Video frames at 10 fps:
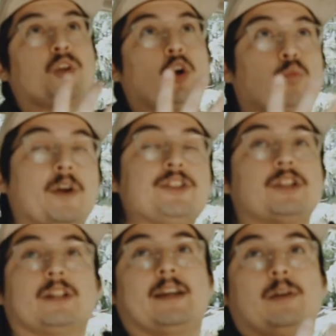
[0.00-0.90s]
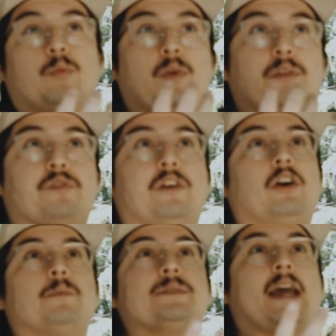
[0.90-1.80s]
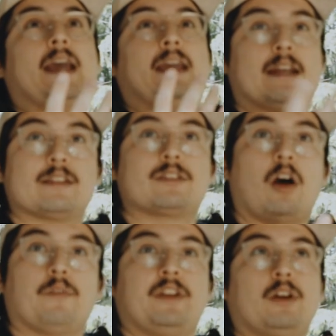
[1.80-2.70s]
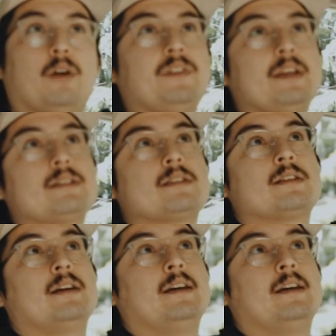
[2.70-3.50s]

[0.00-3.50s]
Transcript: Originally we filmed a install video of this,